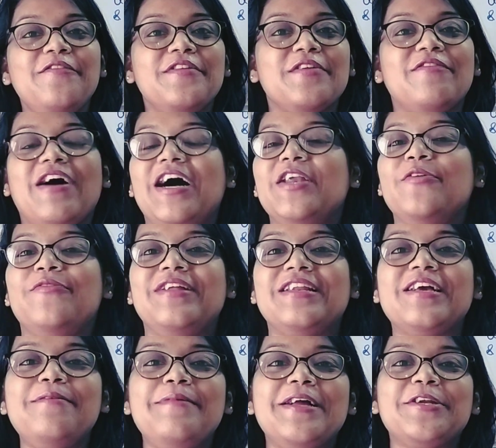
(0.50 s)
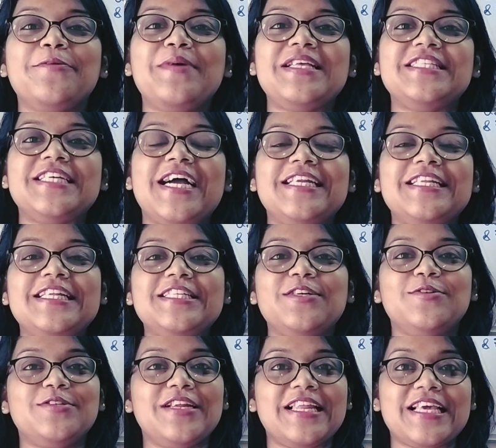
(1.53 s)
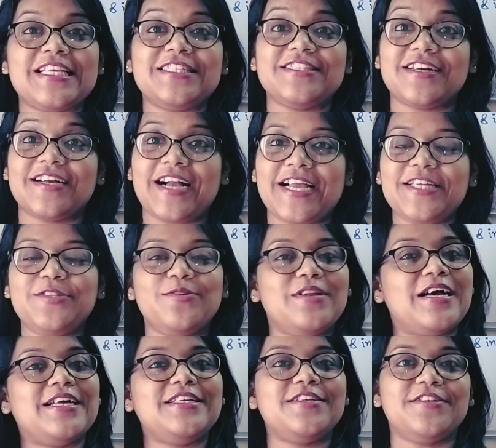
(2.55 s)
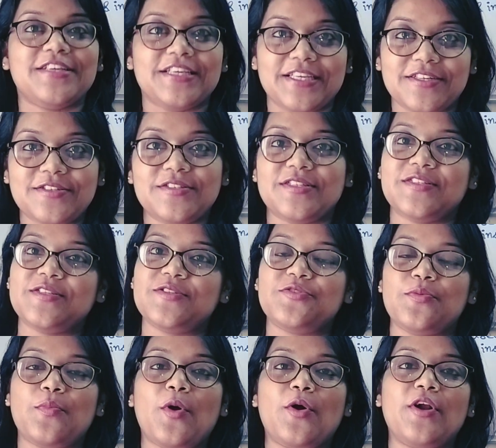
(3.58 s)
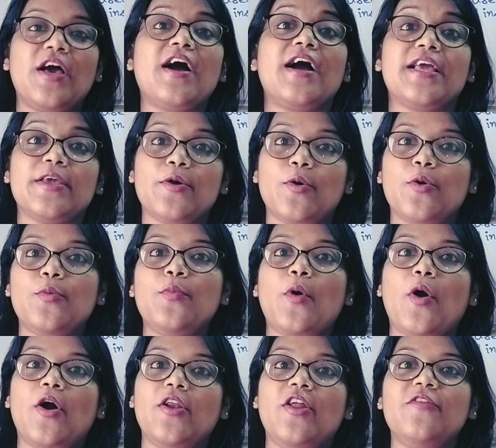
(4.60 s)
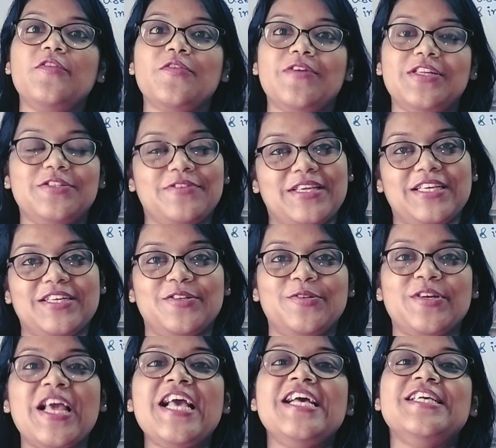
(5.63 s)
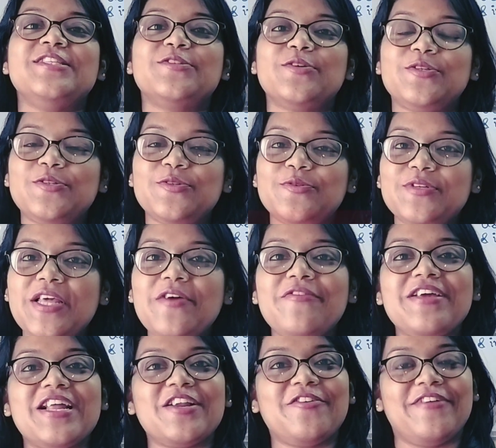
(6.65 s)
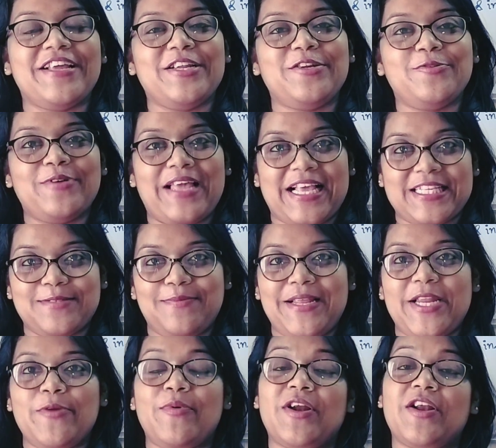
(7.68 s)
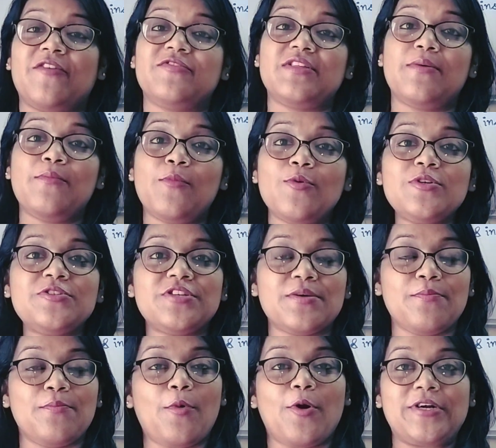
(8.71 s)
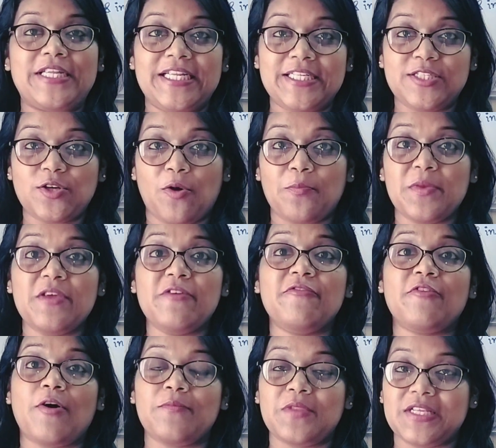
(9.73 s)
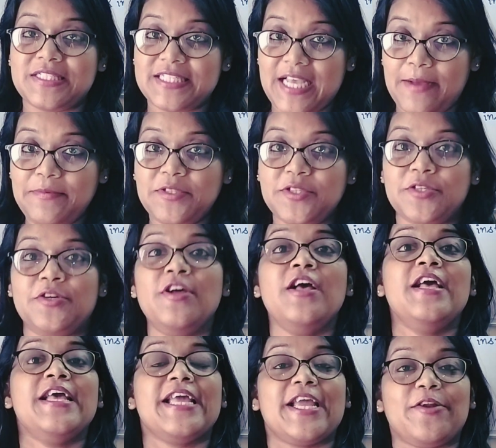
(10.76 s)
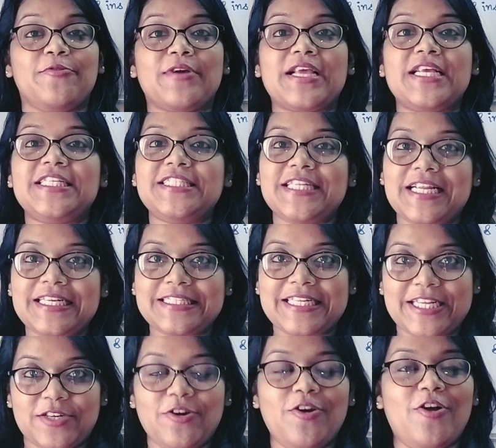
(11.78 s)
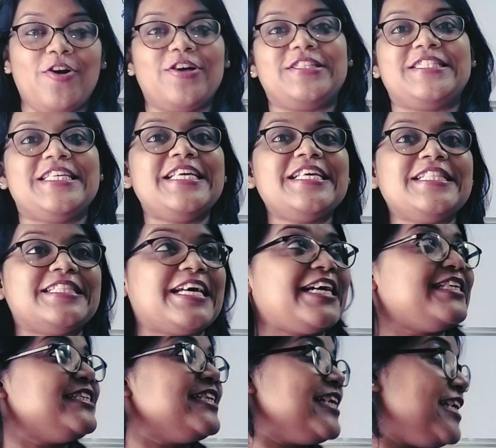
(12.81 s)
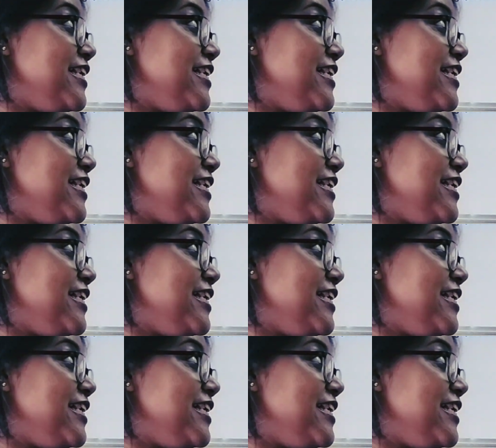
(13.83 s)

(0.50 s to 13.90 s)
everyone, welcome back to my channel Tutor Age, a guide to learner. Here, this is Sriparna. I hope all of you are doing good. So today we are going to explain one of the most important topic from the chapter Educational Technology, that